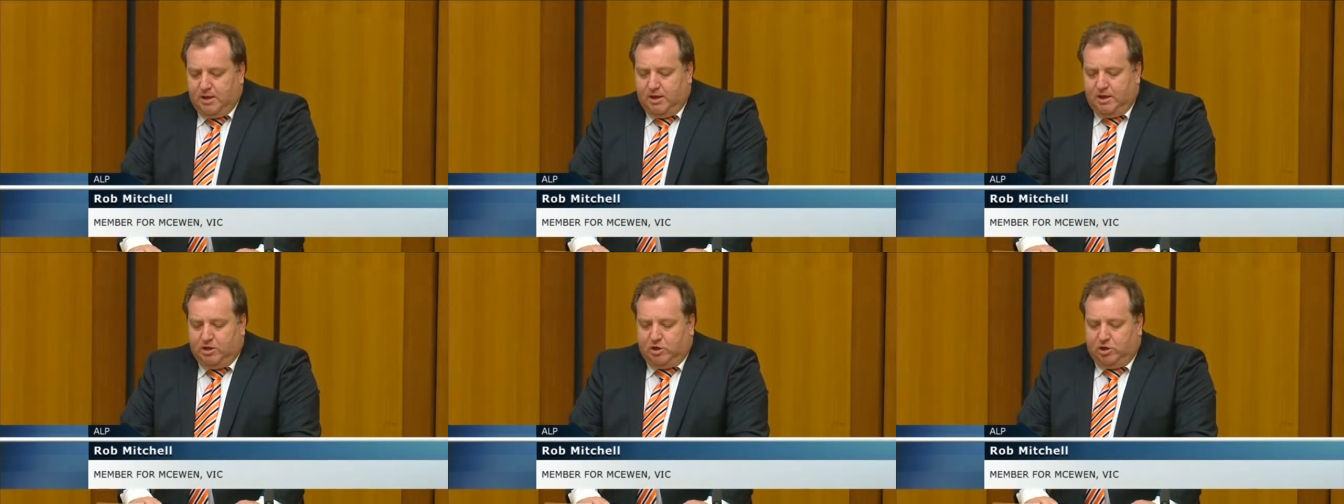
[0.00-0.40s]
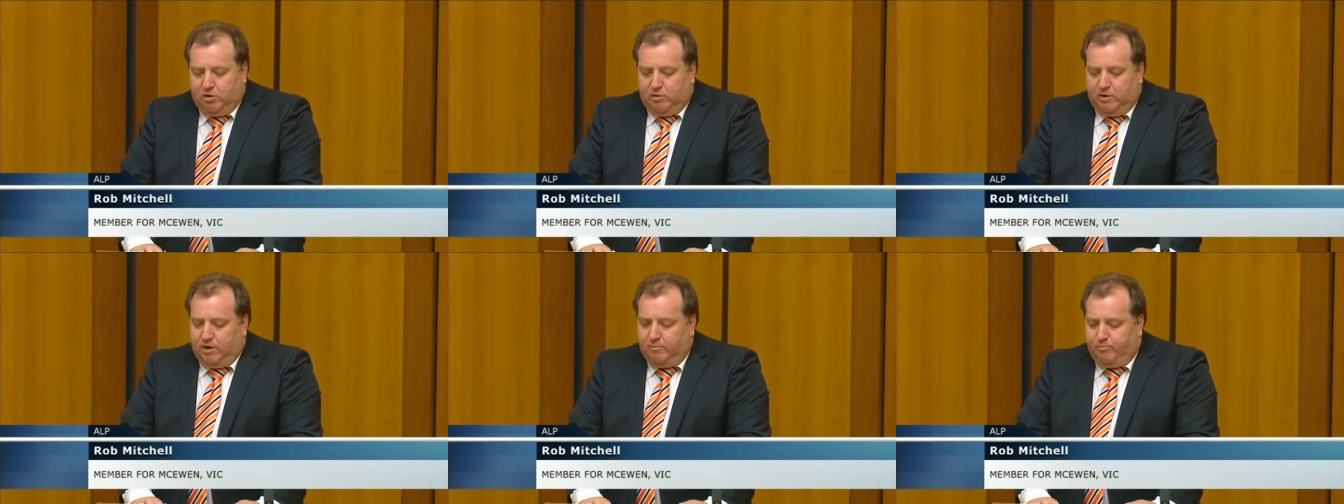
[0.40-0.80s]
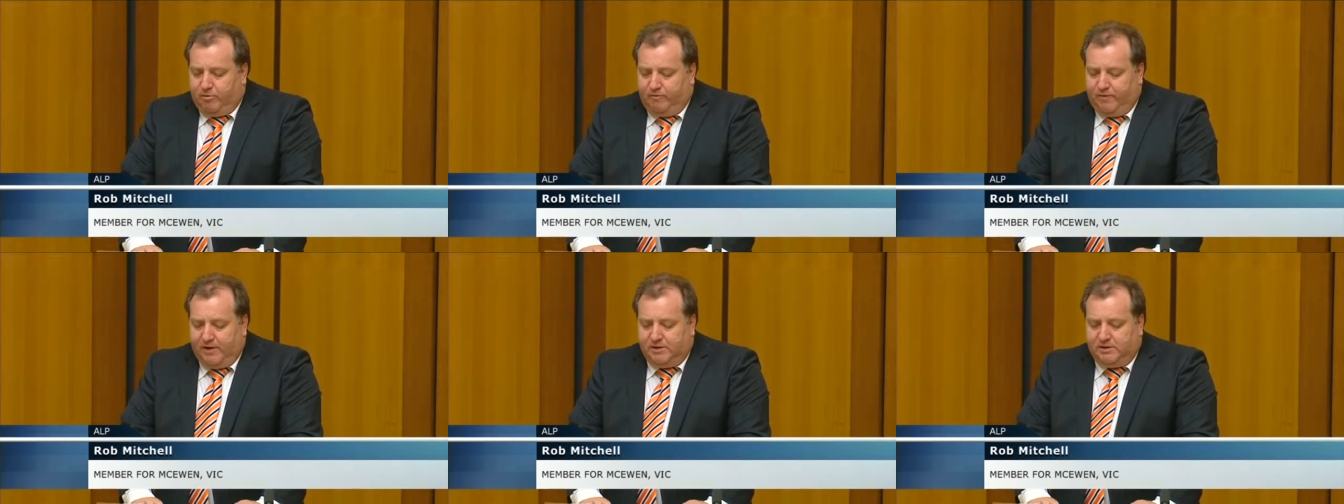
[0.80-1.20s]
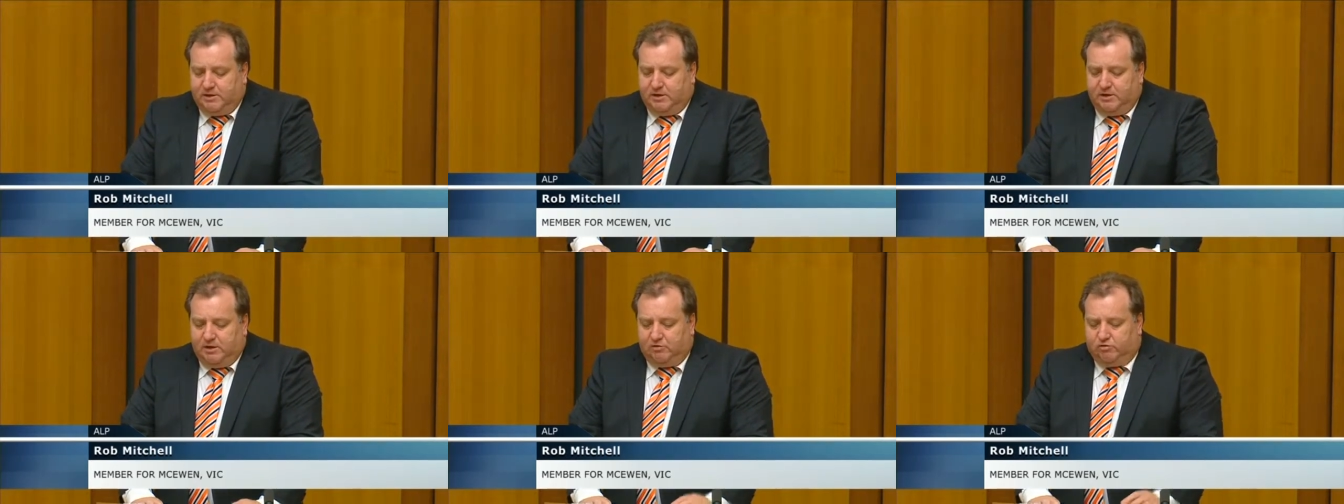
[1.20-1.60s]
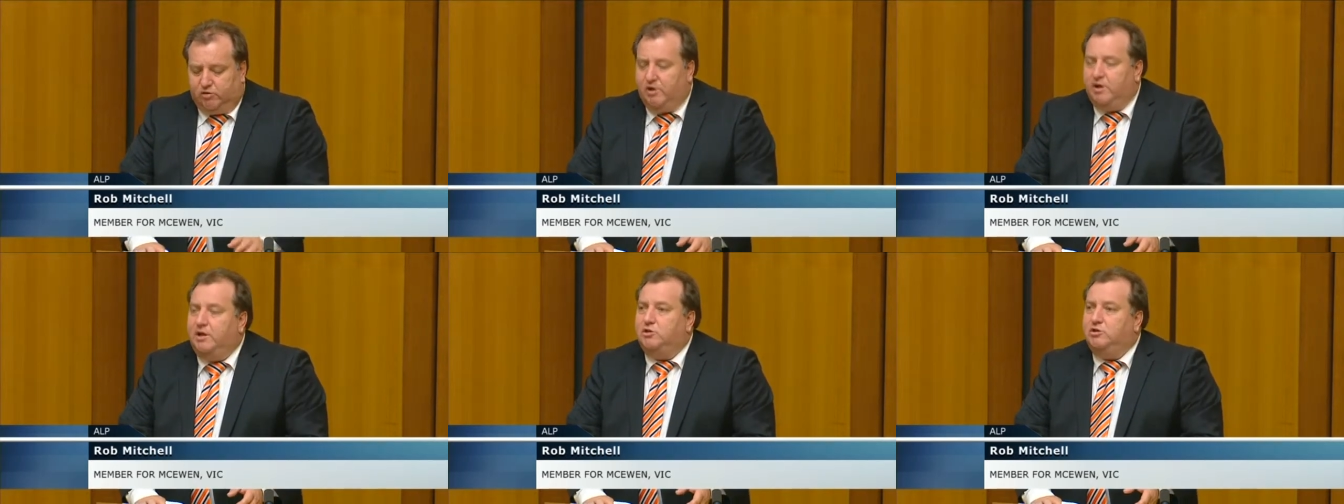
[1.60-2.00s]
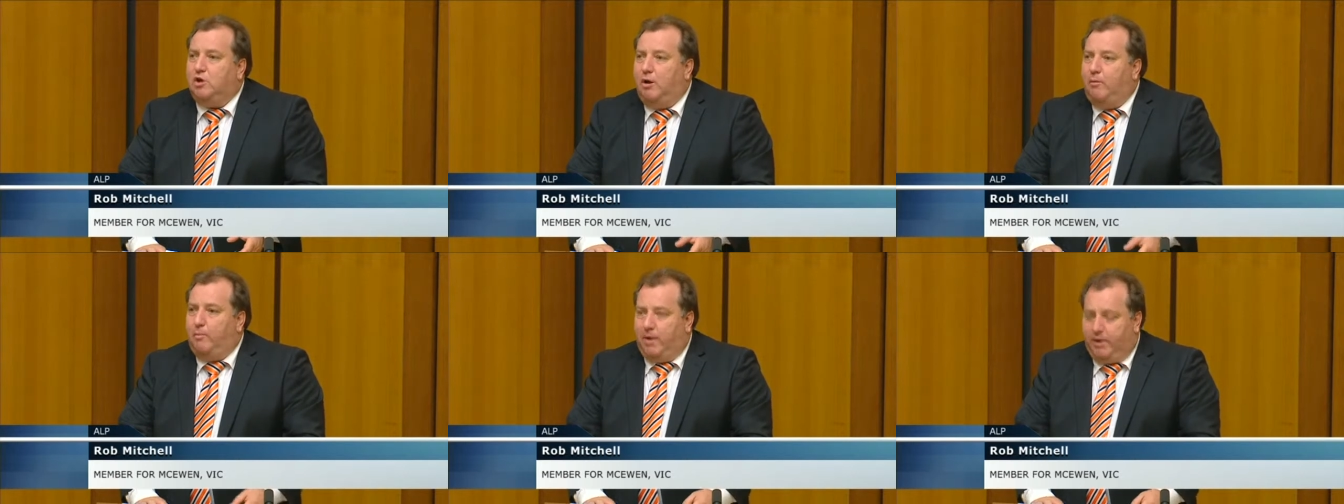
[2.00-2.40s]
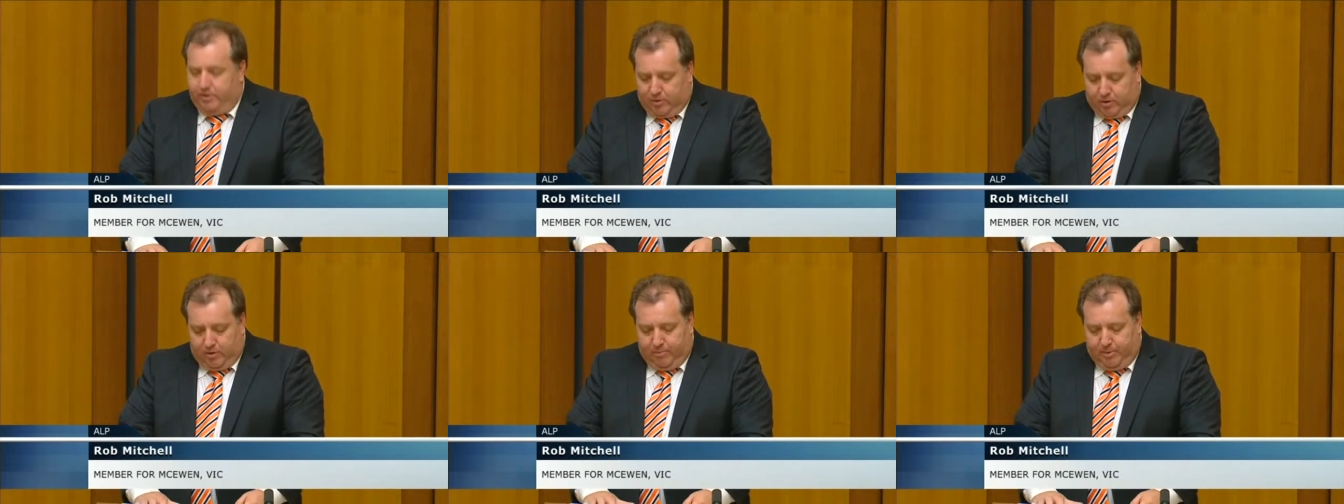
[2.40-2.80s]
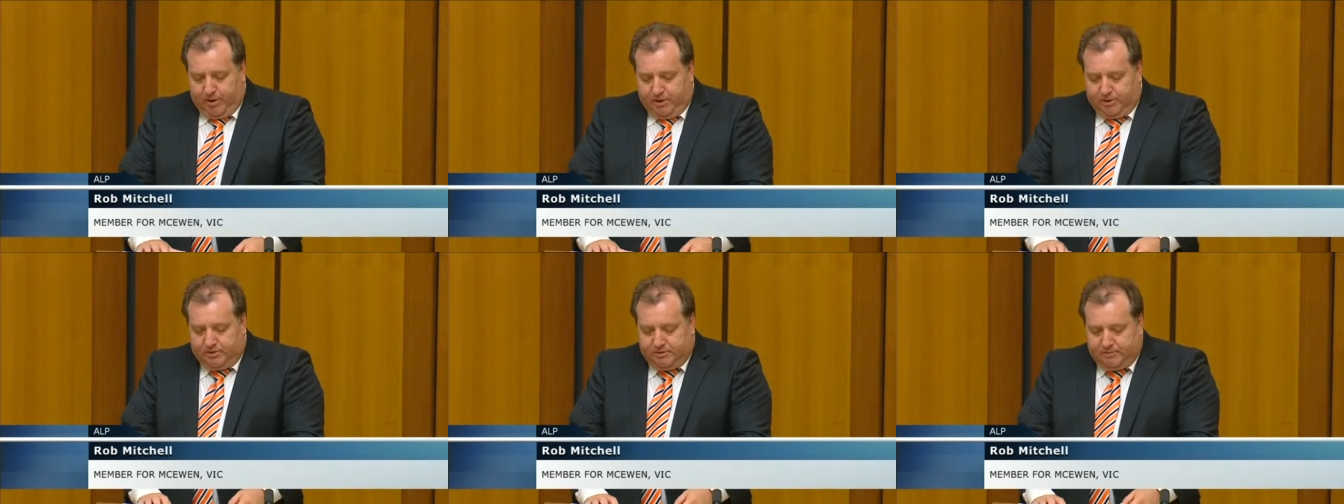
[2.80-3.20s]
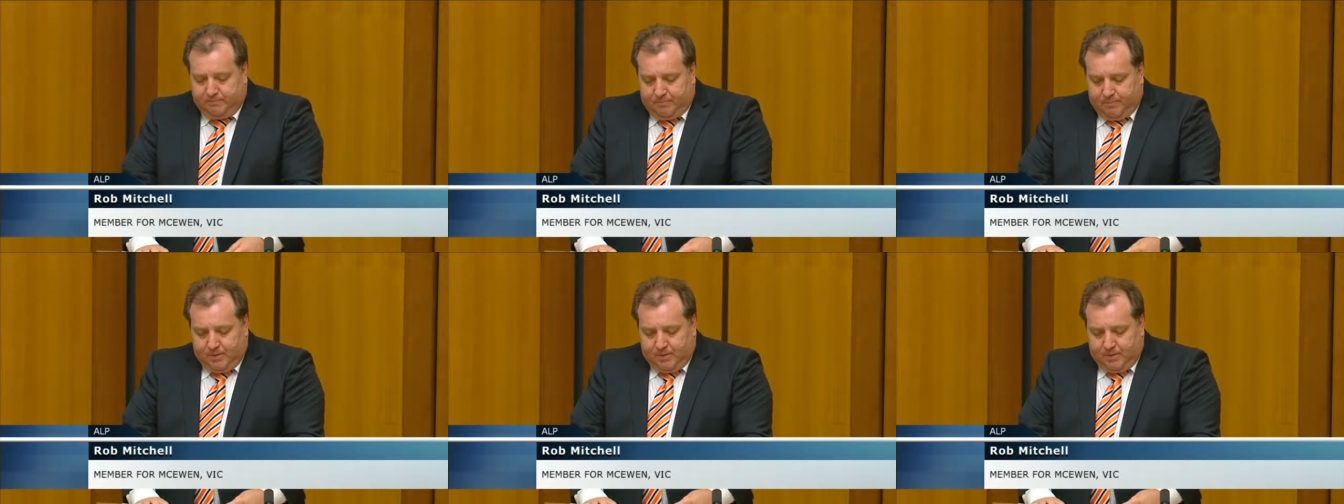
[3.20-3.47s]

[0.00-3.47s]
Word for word: in curing and preventing and treating type 1 diabetes.